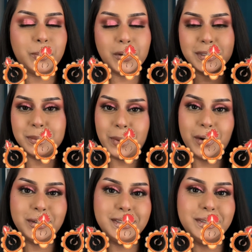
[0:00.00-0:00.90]

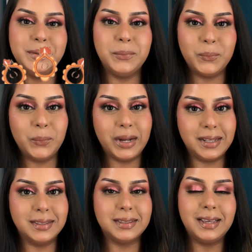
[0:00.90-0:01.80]
prosperity, wealth,